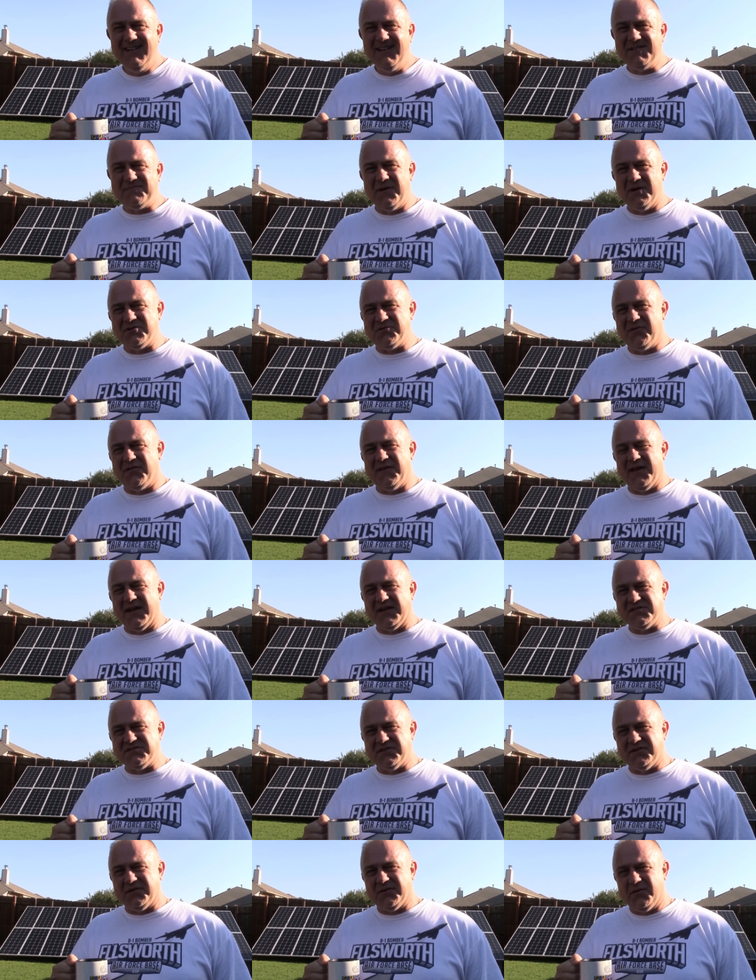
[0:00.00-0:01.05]
Special
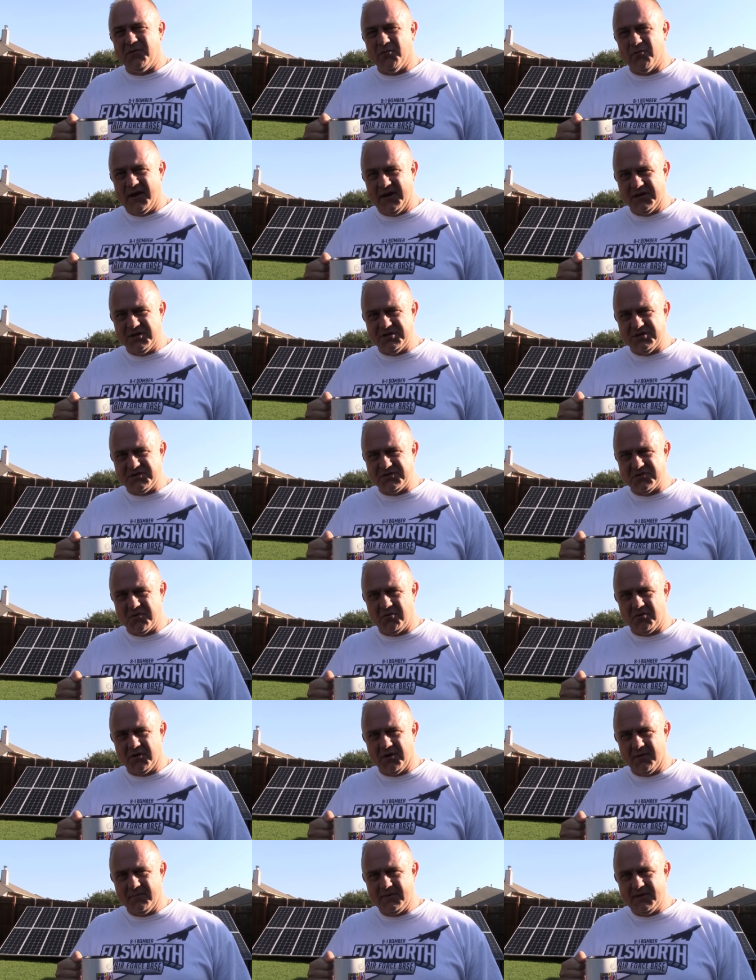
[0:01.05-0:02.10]
thanks to Renogy
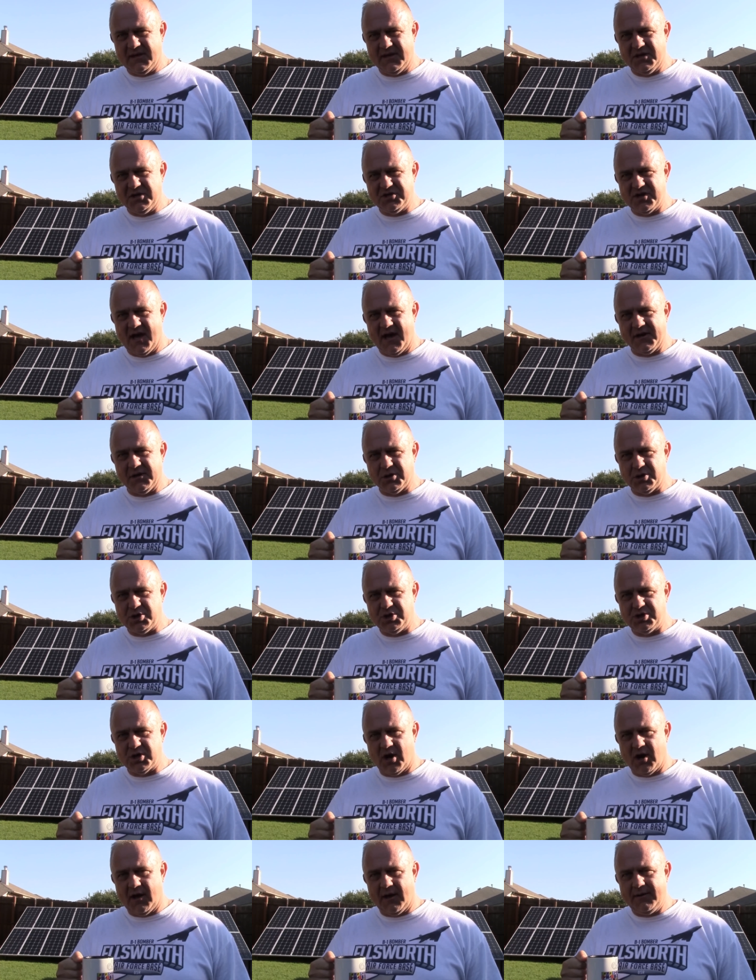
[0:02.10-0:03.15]
Solar, Keyshawn and
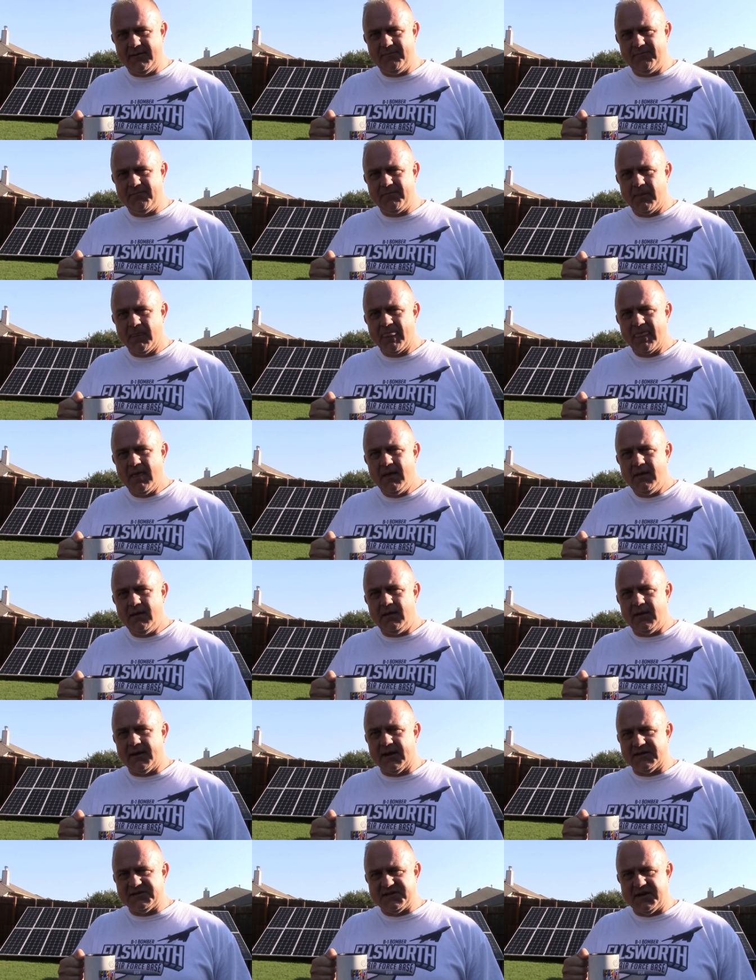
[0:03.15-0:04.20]
Sean
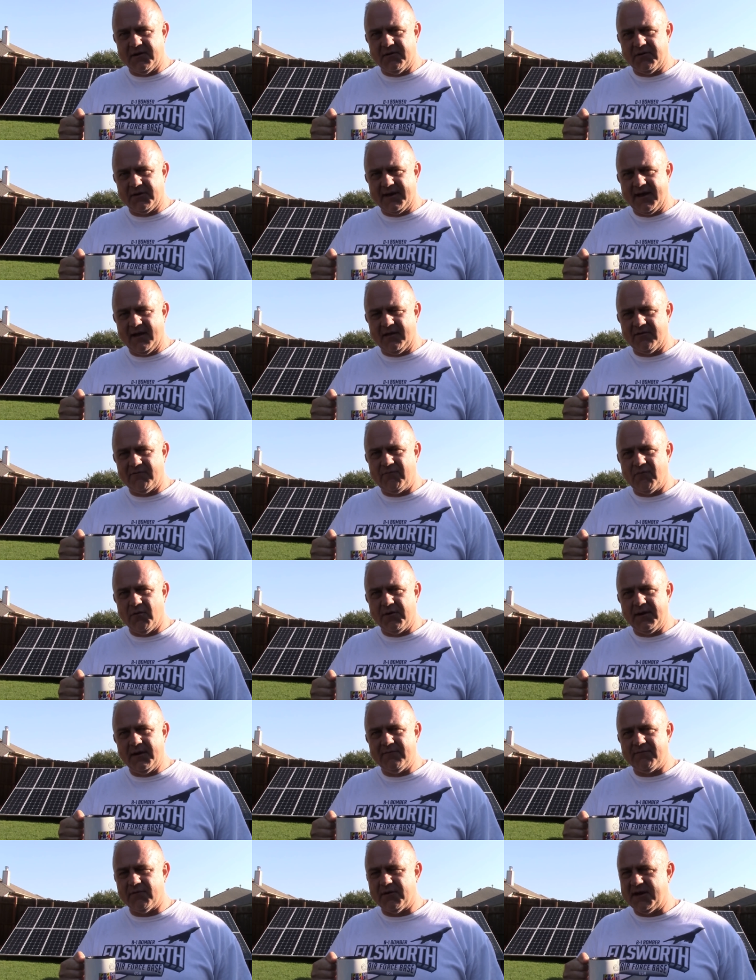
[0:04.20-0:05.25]
in Ontario,
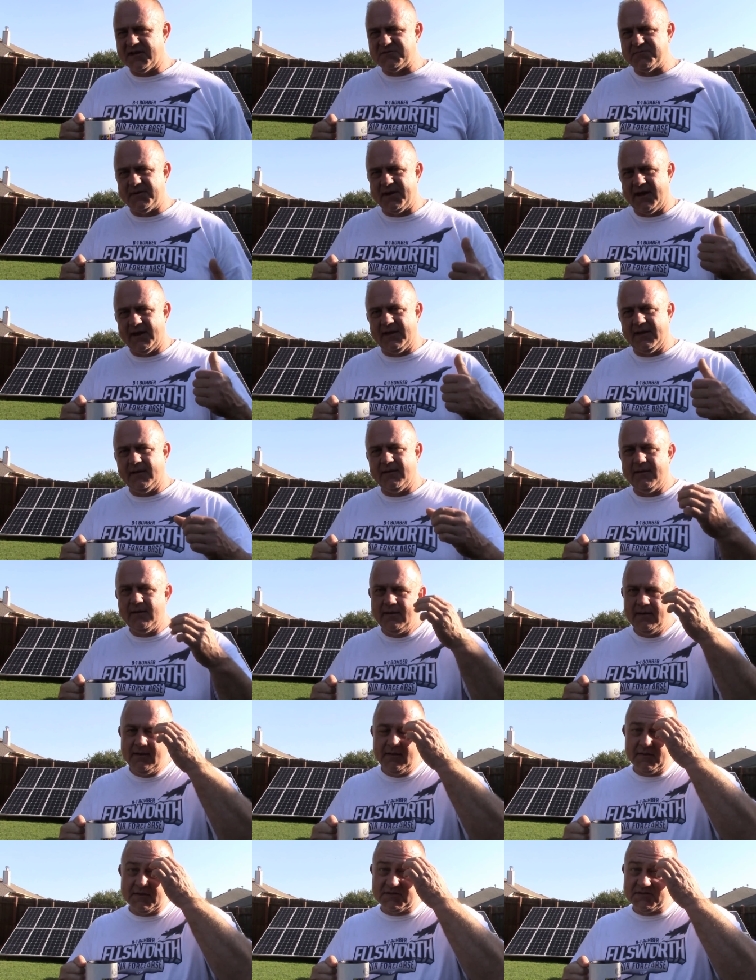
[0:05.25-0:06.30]
California for expediting
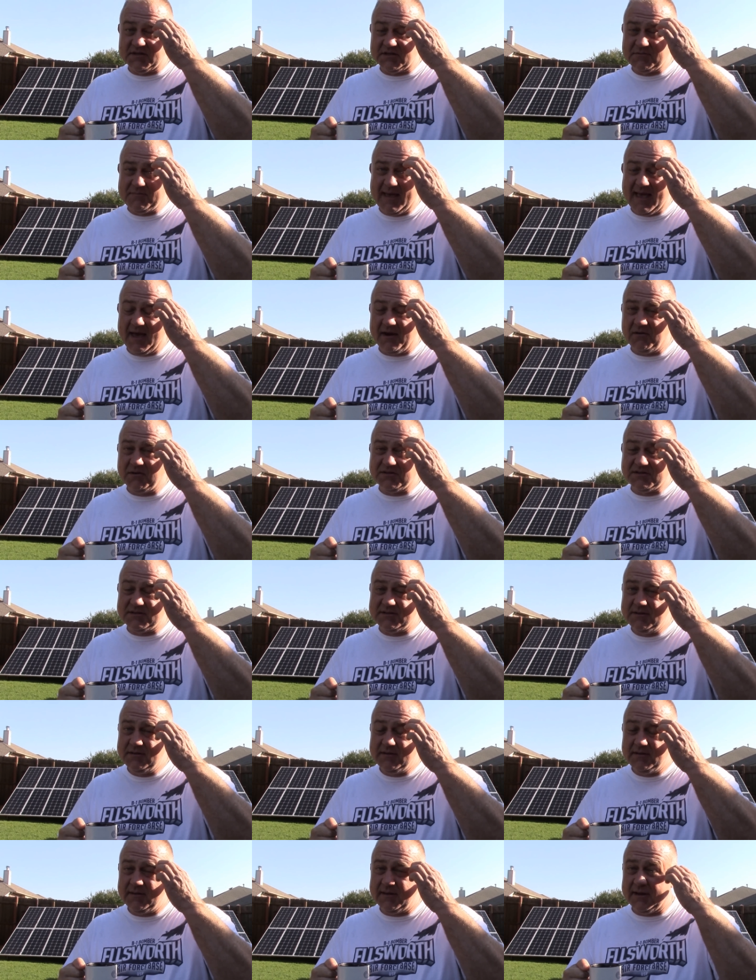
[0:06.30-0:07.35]
the six panels
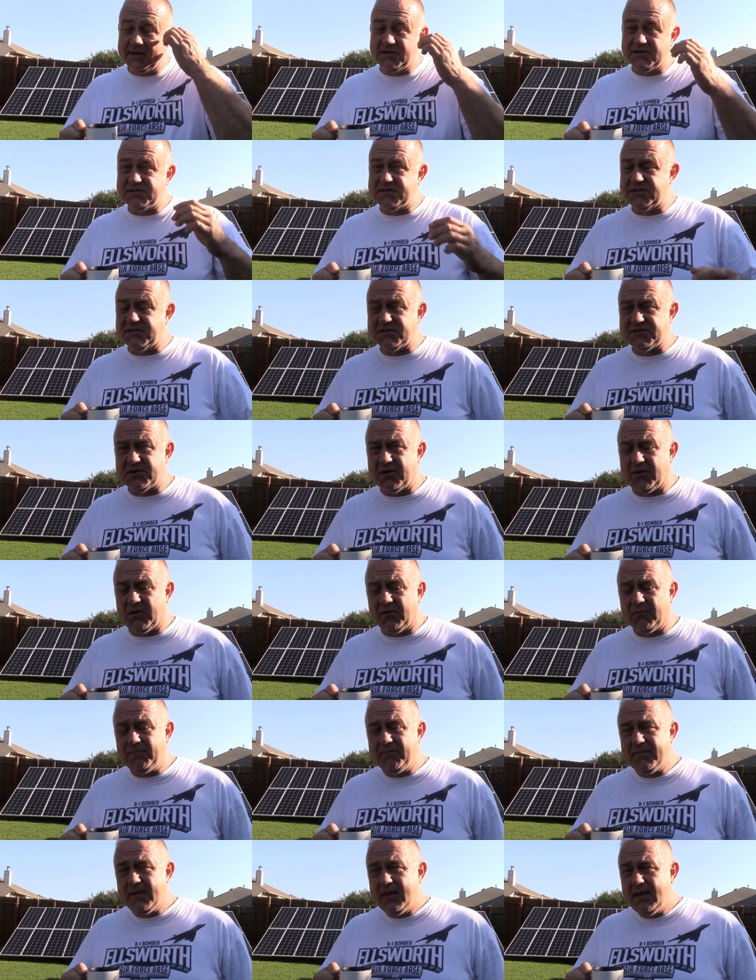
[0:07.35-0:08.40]
that I just
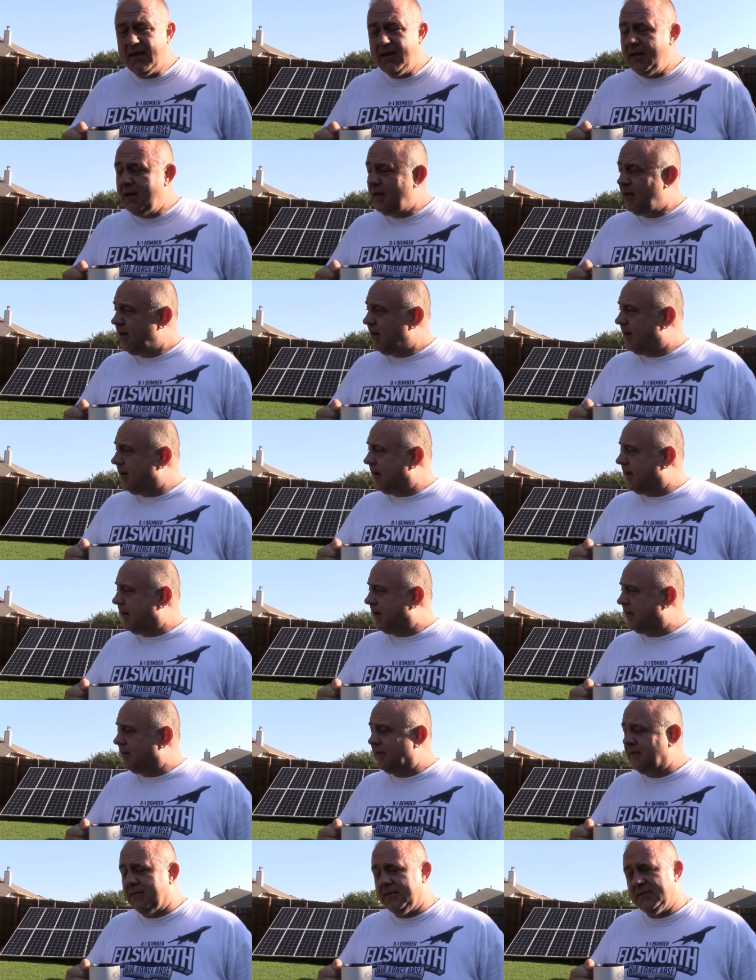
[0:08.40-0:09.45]
installed
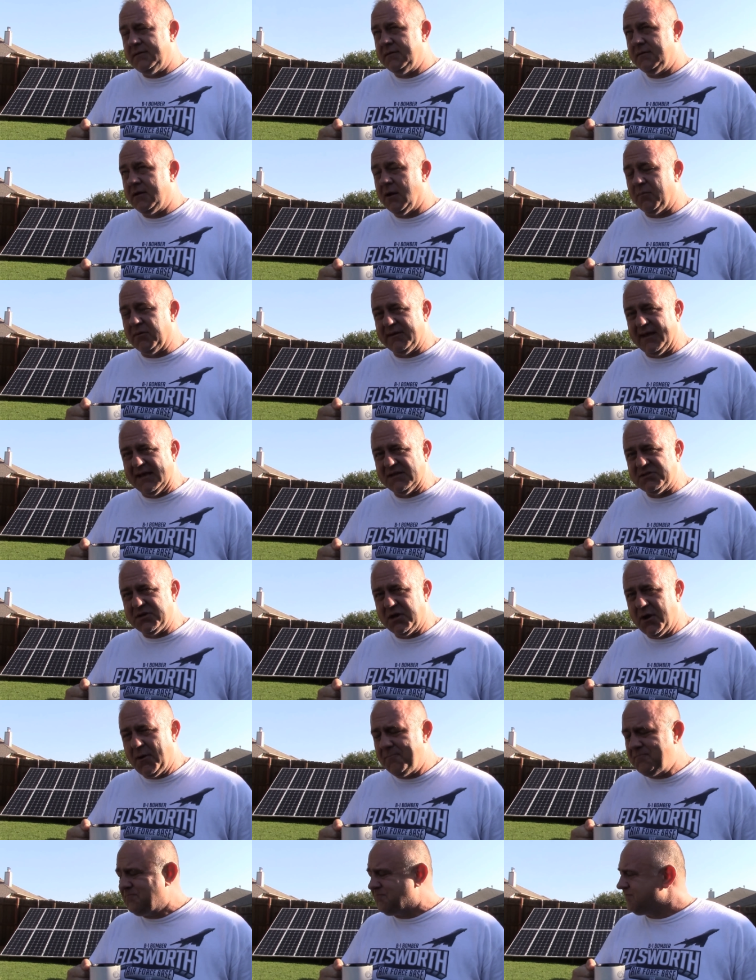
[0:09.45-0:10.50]
uh, a couple days ago.